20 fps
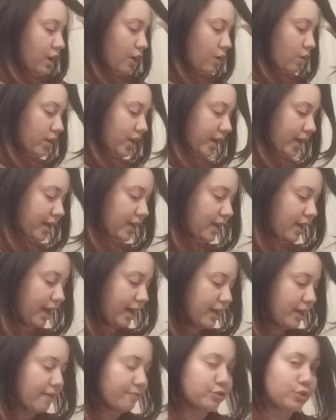Okay,
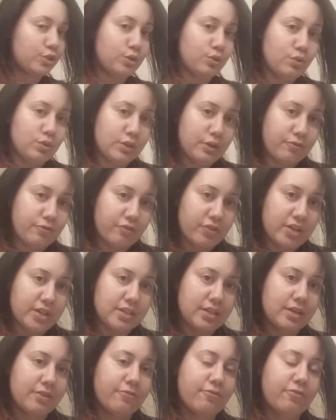I have two
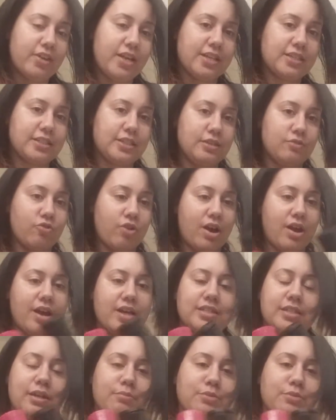different flexi rods,